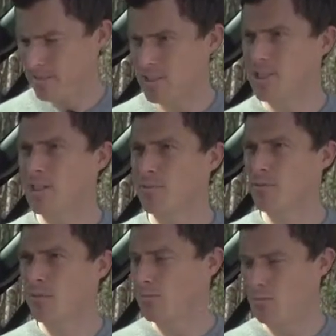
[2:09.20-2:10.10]
Excuse me,
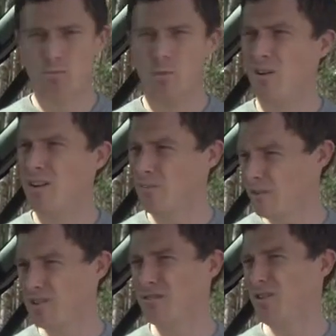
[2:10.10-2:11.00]
why am
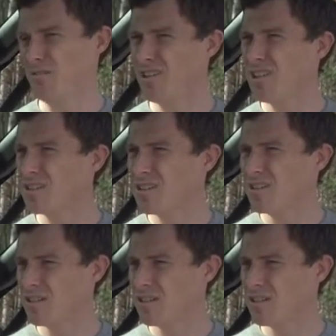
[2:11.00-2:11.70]
I still holding this?